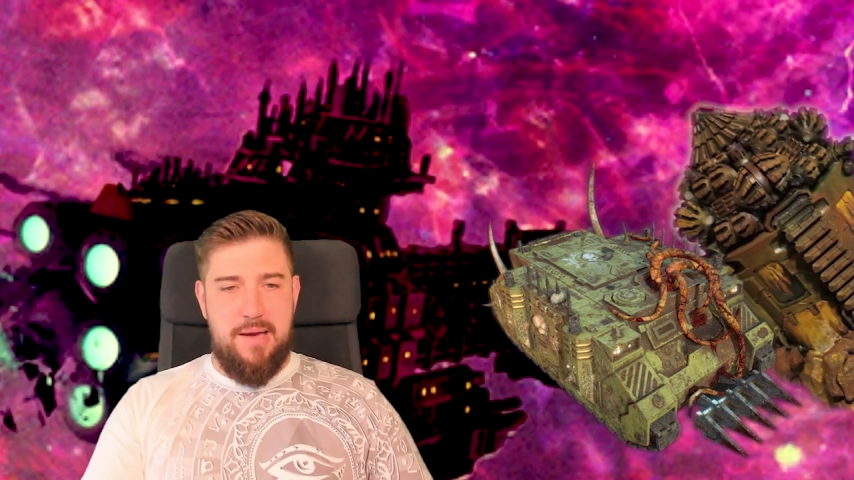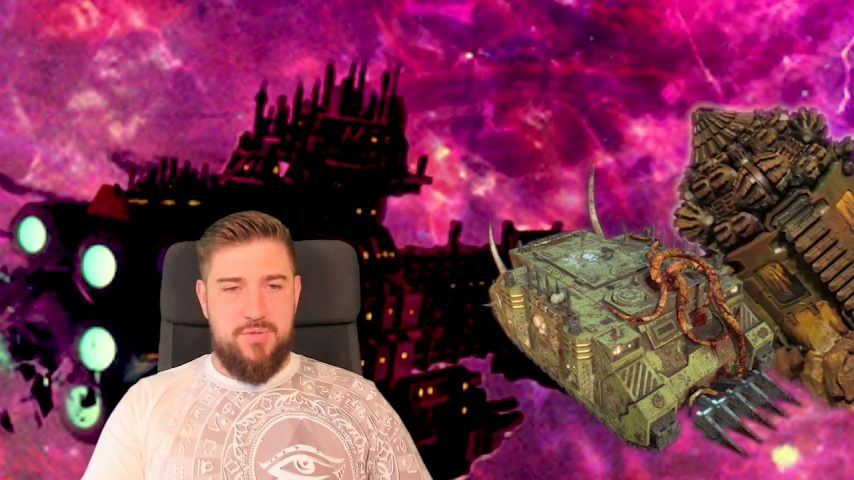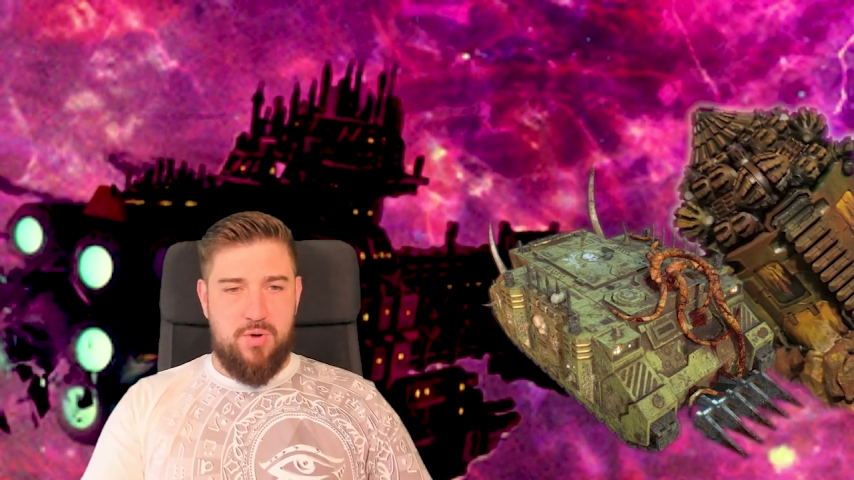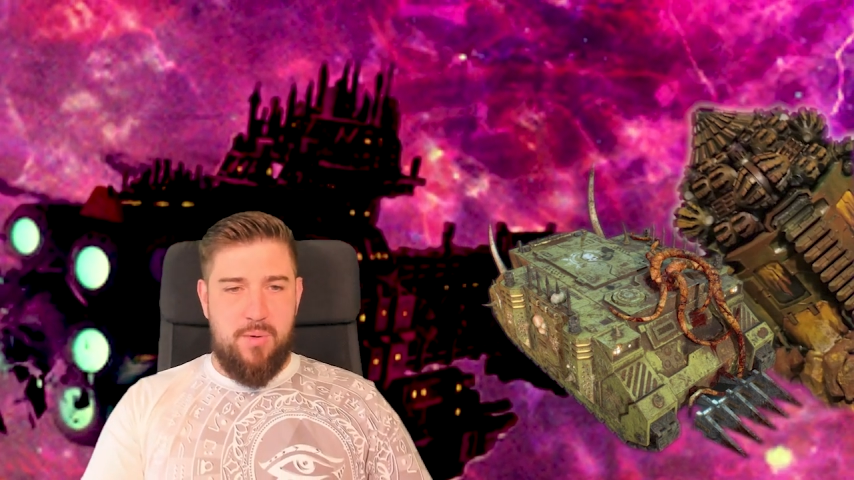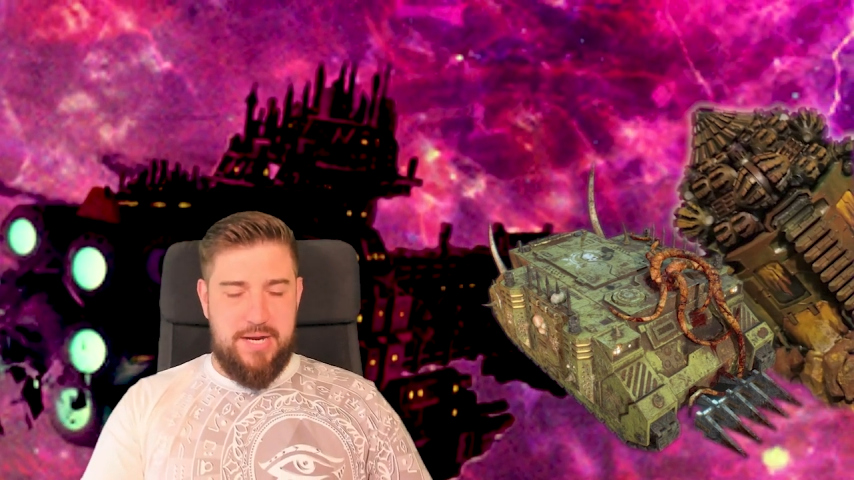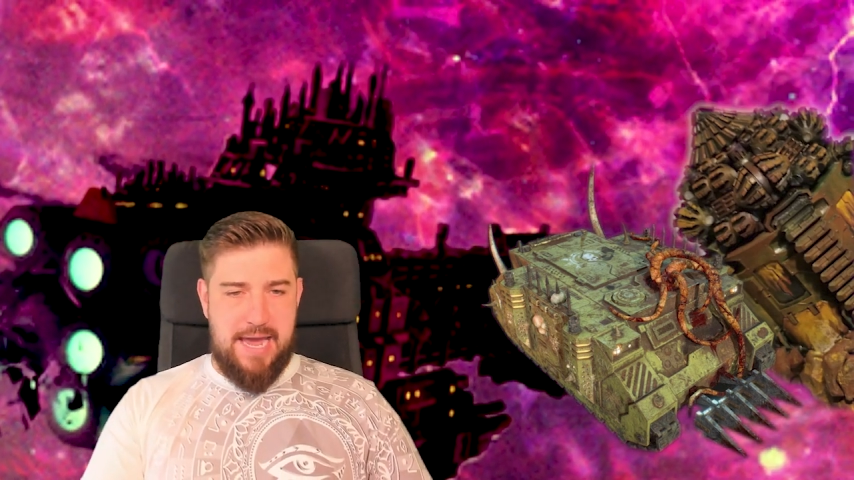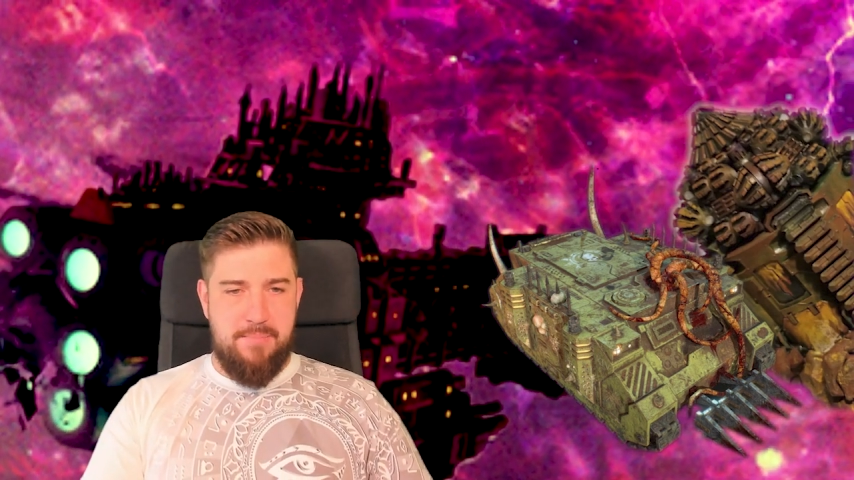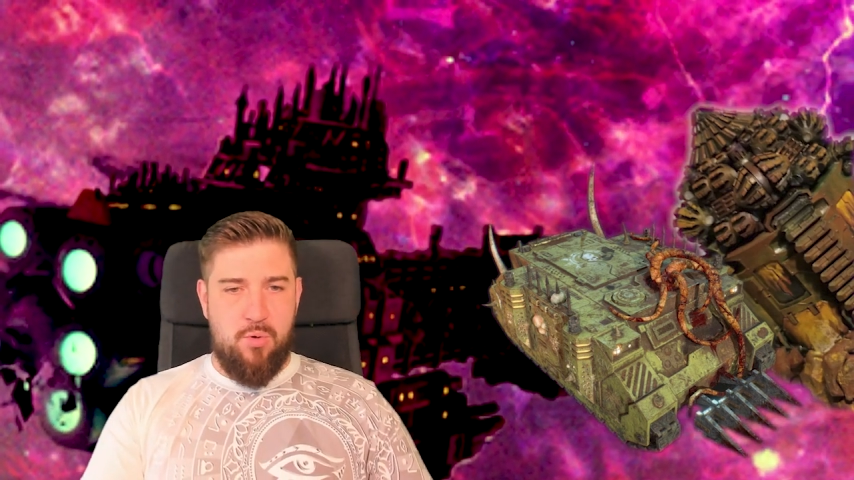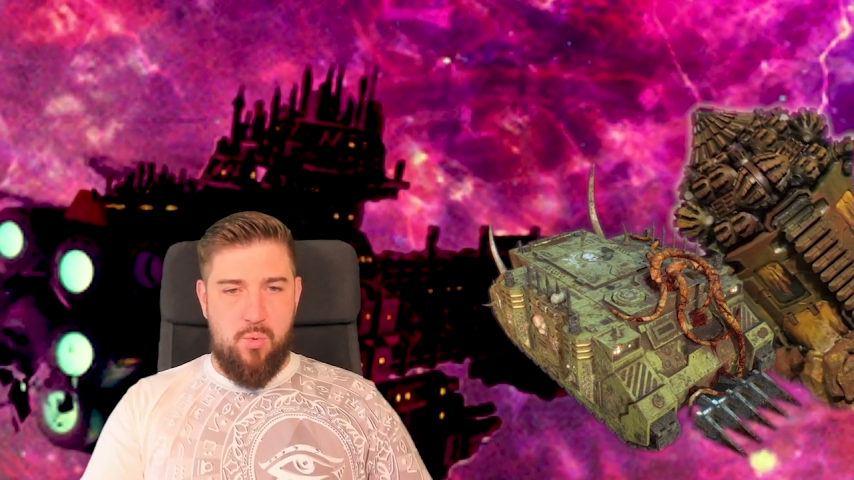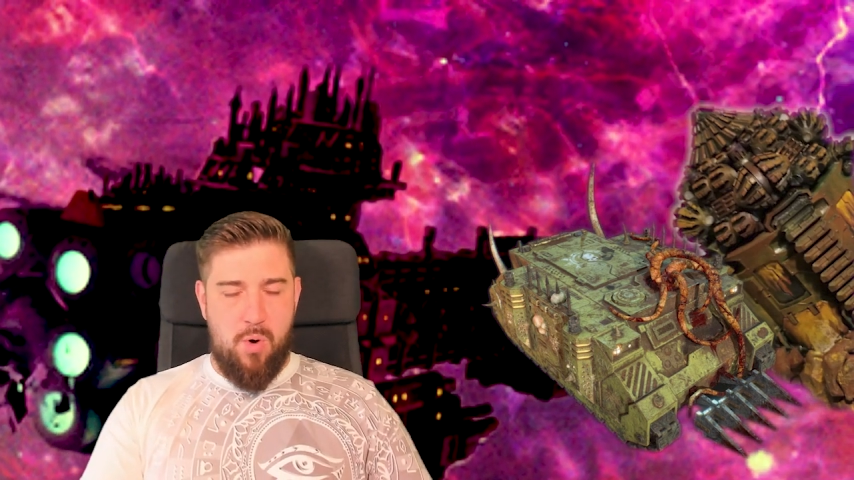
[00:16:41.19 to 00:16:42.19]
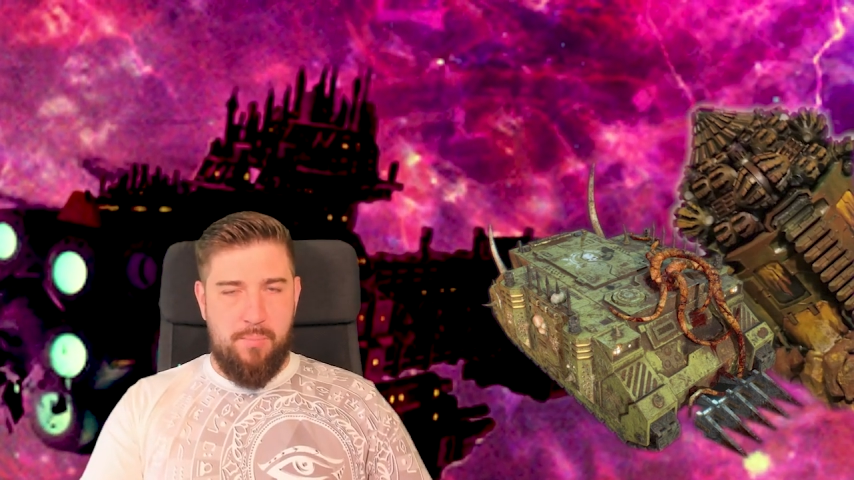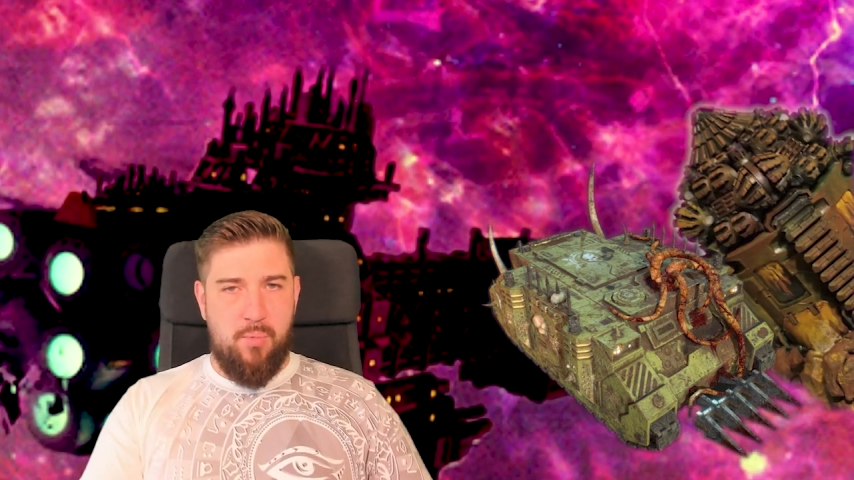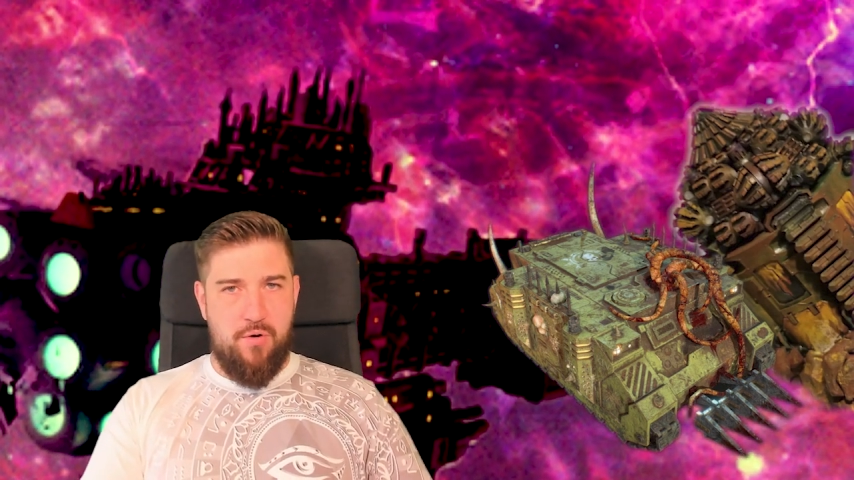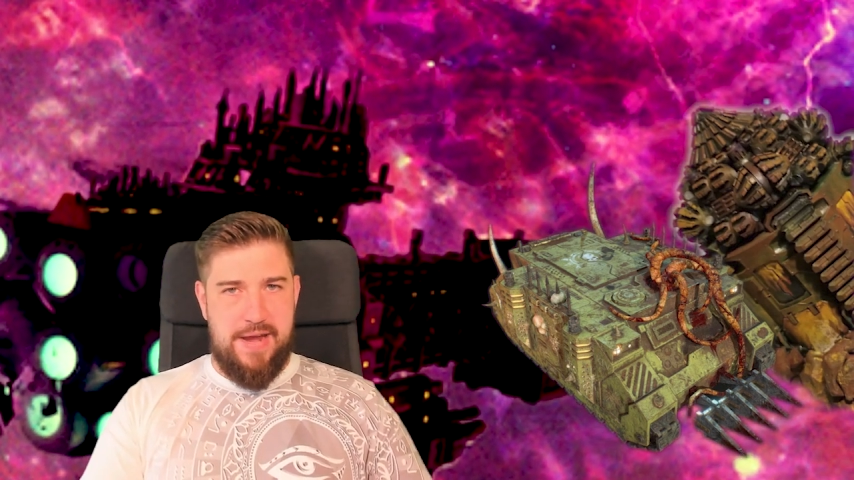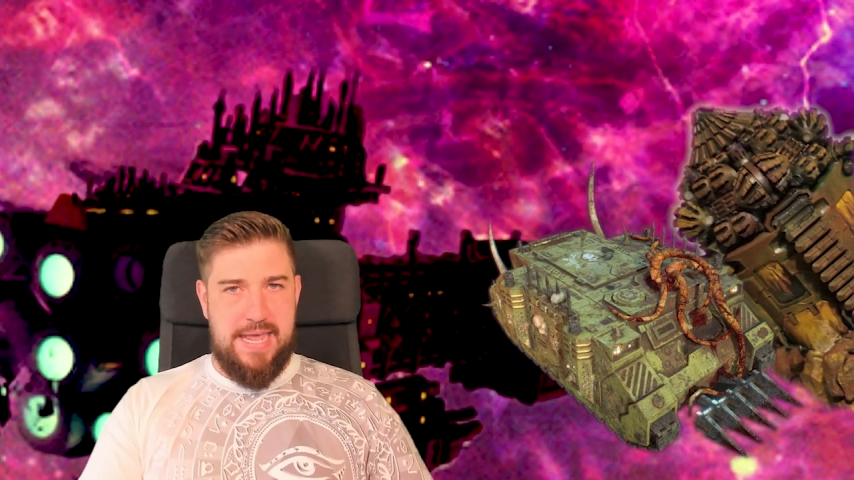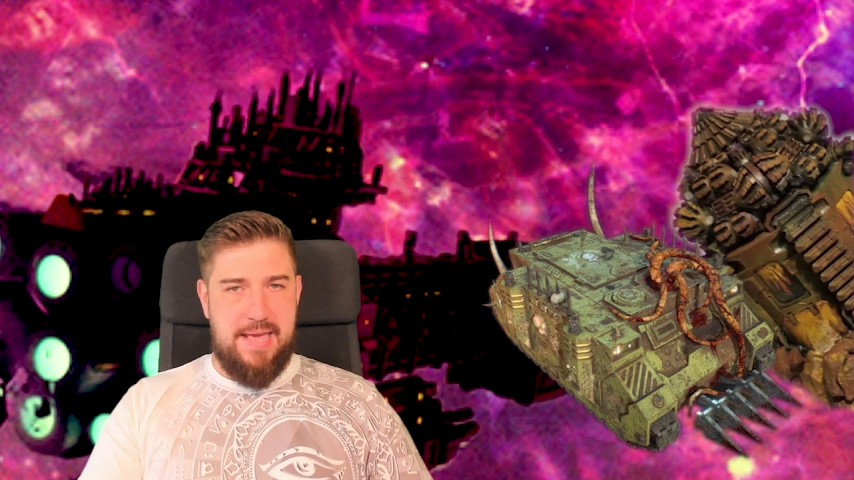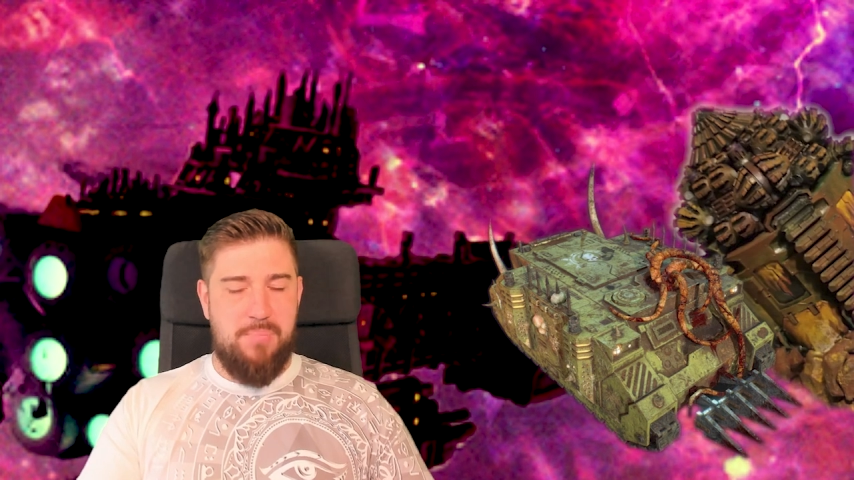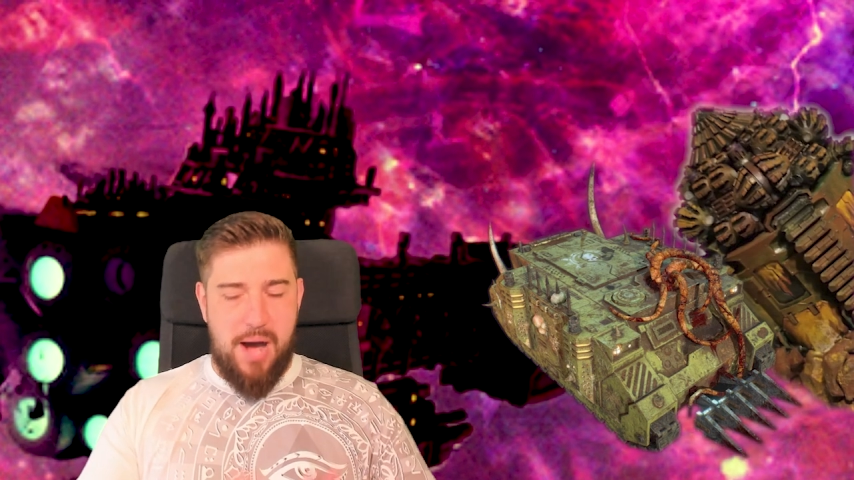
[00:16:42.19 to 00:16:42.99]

So I want to get one more in it,